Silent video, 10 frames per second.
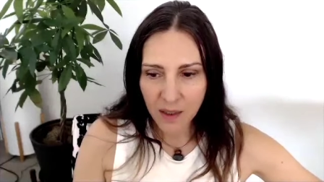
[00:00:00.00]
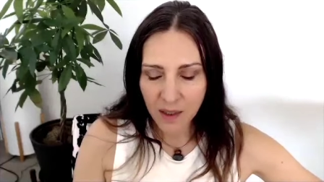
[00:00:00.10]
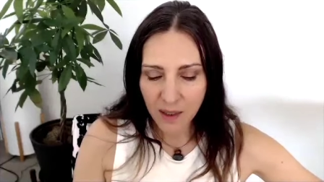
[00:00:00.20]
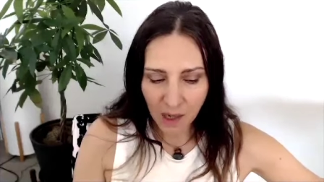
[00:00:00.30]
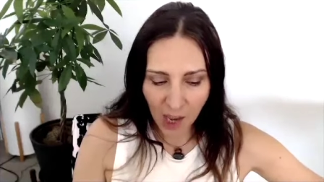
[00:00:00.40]

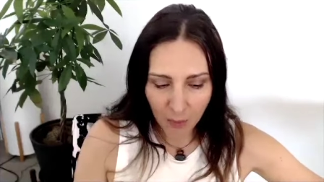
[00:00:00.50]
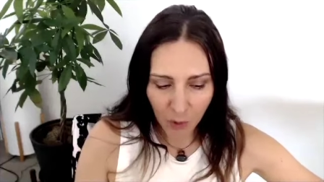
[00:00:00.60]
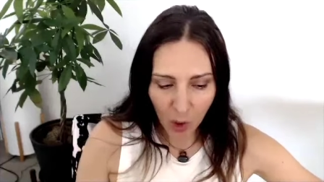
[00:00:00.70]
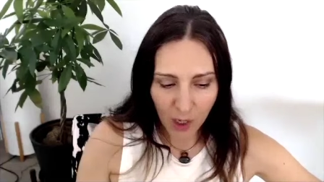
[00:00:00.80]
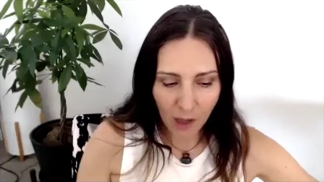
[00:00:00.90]
that I am
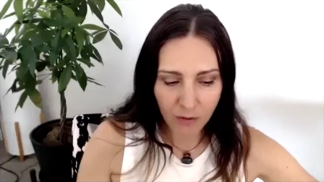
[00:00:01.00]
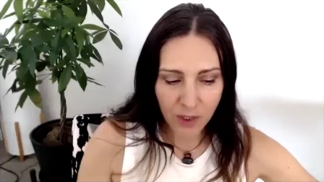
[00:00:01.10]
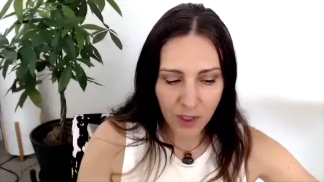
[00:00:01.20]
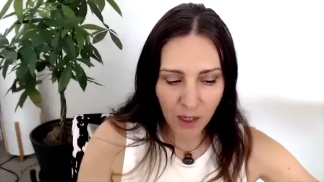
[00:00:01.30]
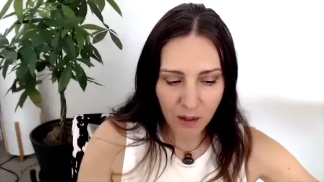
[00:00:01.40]
not loved
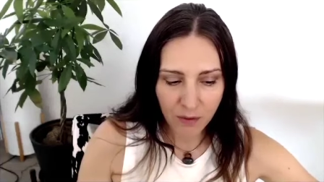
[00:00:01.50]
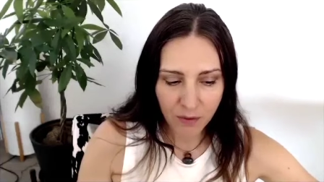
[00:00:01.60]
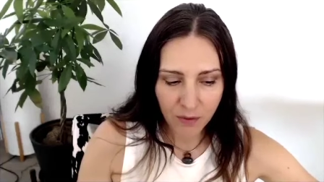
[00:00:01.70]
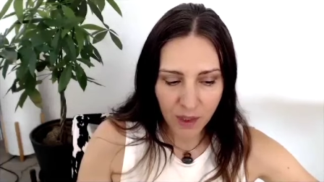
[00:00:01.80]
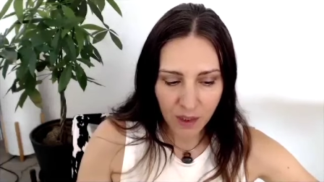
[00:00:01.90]

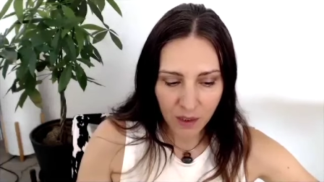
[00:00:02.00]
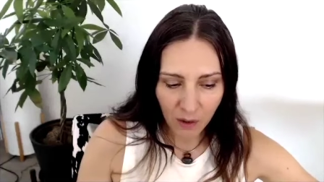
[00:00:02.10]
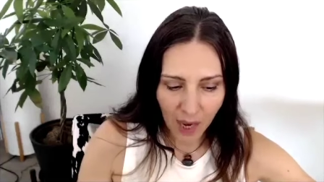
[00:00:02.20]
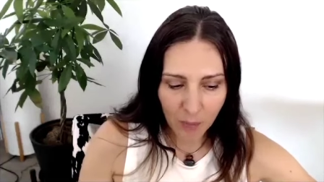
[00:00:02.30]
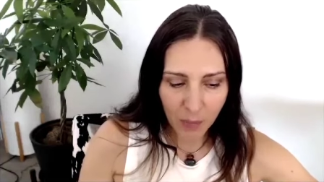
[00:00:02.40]
enough, not
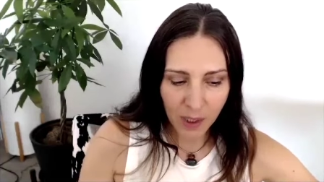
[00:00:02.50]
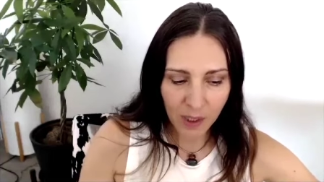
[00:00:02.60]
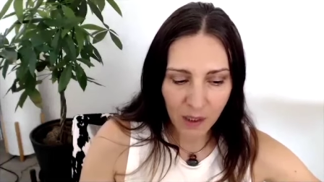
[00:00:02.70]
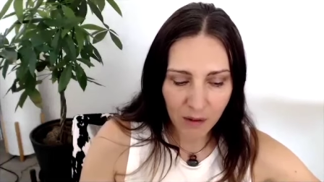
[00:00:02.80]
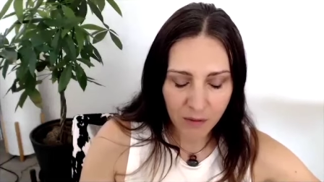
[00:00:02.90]
happy
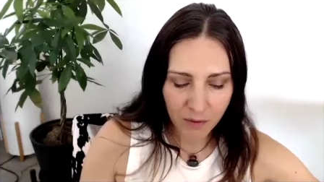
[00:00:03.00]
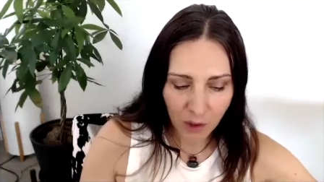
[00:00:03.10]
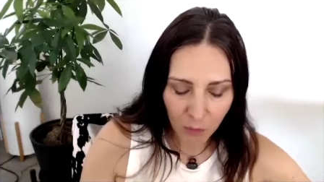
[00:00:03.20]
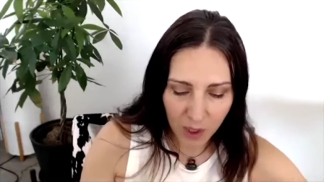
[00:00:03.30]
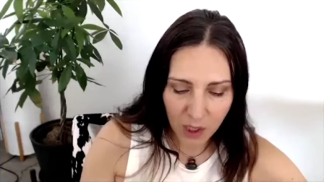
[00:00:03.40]
enough,
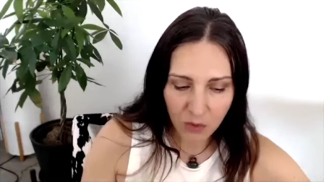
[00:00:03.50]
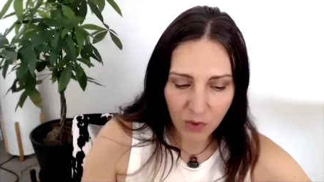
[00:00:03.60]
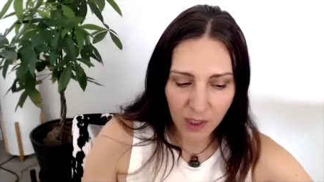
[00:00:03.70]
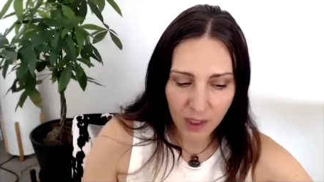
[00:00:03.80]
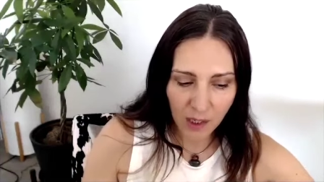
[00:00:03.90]
not peaceful
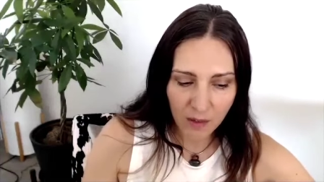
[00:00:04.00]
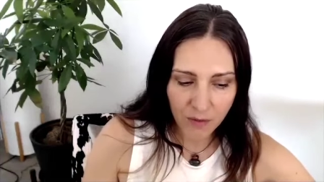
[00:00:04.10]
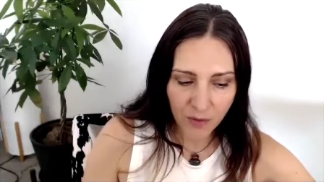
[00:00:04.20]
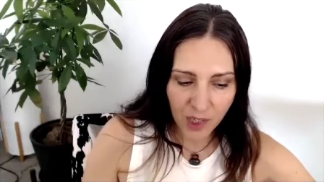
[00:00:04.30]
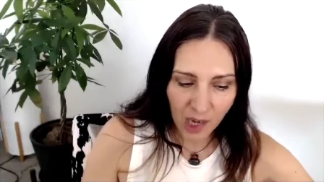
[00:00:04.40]

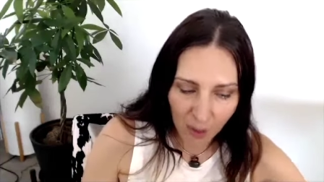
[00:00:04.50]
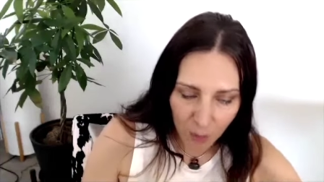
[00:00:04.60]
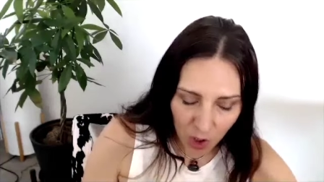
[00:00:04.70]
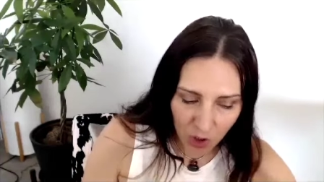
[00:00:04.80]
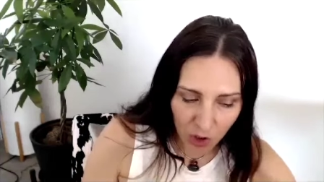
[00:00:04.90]
enough, that I am
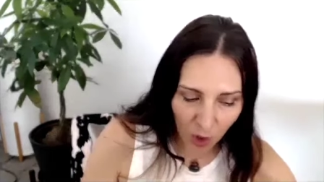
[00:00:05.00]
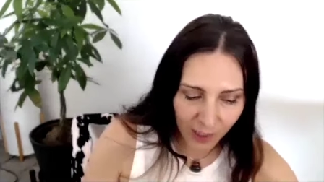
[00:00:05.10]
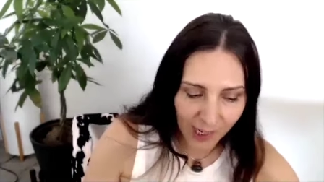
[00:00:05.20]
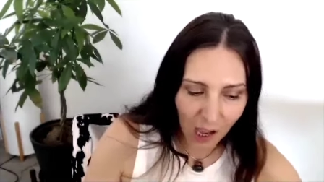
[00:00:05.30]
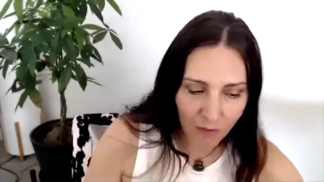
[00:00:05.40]
just not
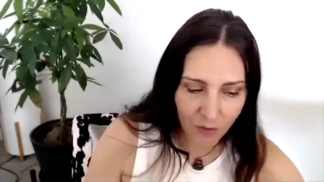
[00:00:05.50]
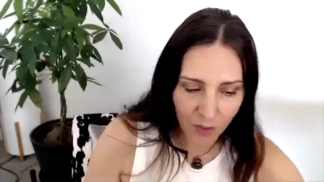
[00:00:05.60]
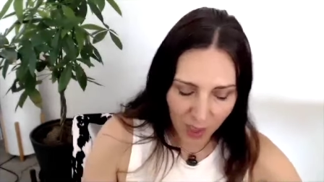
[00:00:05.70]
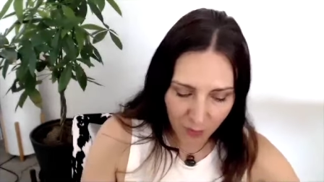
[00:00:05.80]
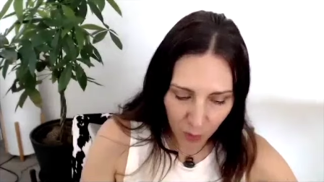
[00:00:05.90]
enough,
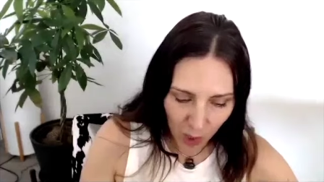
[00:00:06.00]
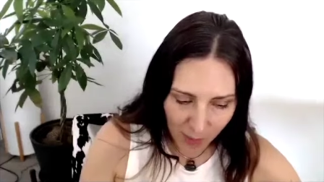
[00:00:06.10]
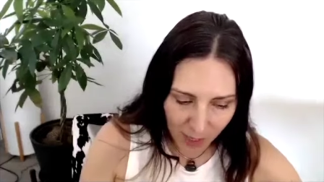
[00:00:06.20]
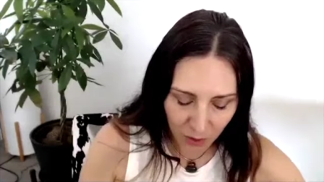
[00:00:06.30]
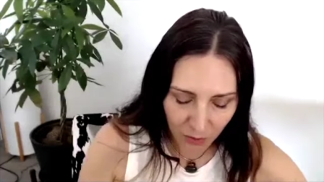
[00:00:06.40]
and therefore I
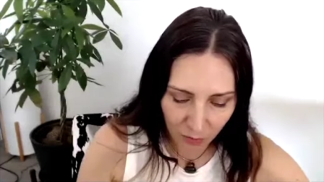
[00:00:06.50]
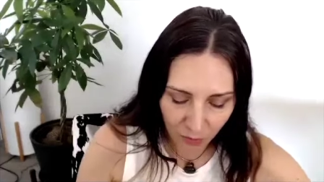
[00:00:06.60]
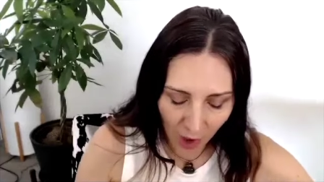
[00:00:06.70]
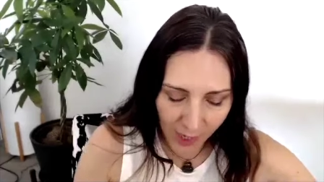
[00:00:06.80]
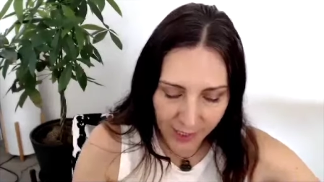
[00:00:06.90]
must
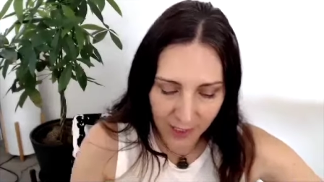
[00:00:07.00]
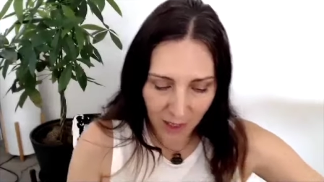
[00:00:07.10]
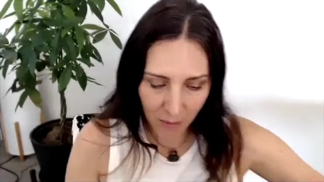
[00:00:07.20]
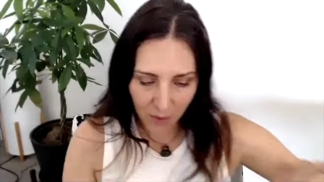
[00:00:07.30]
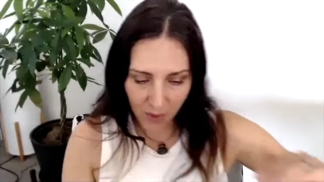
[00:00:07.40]
find
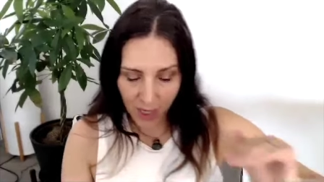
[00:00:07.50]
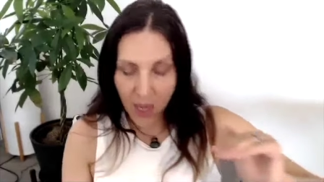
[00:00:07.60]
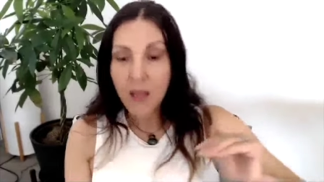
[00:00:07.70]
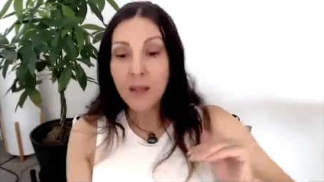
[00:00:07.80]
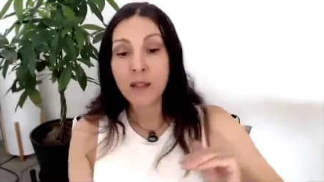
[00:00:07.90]
something
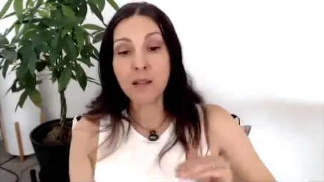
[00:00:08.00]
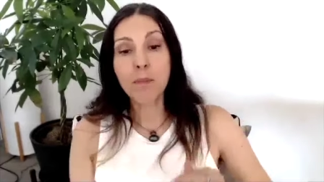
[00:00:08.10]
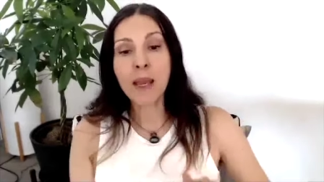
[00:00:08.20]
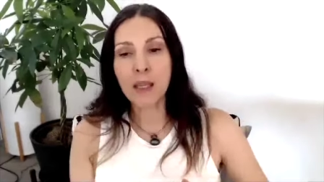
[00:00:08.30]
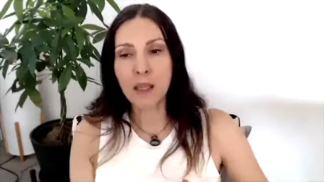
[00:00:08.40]
to
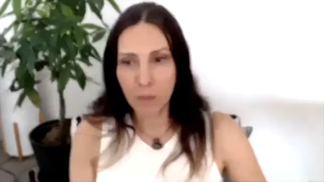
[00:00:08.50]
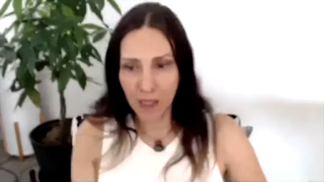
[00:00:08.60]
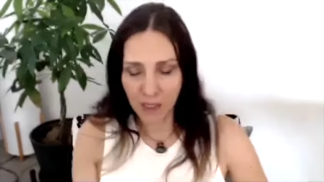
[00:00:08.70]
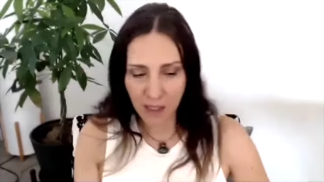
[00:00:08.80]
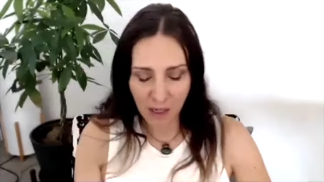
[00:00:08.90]
make
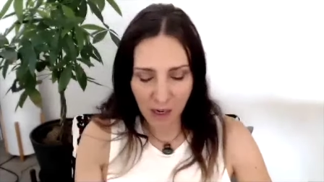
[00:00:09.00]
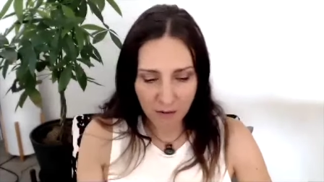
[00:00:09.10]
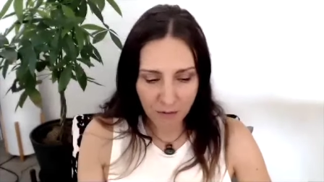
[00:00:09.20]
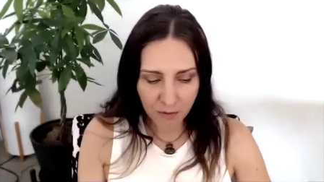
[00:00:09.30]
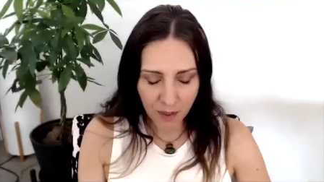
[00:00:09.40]
me enough